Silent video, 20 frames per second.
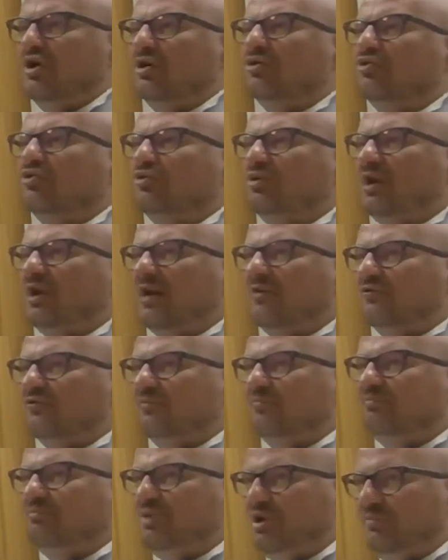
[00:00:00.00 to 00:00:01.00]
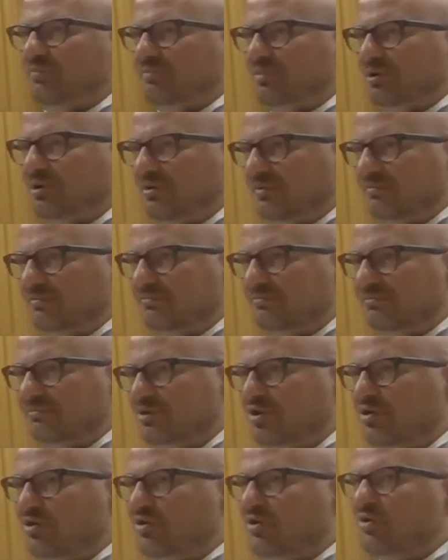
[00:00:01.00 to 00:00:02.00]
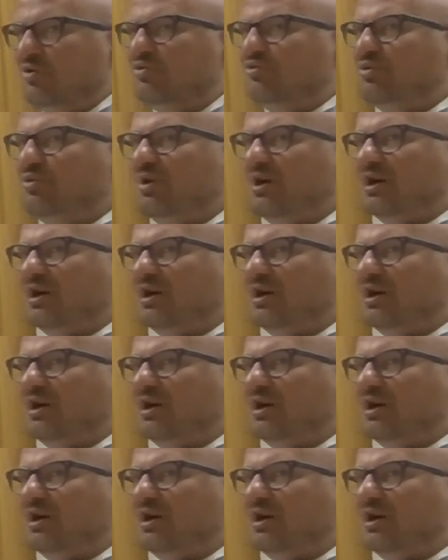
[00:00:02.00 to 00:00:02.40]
you have people who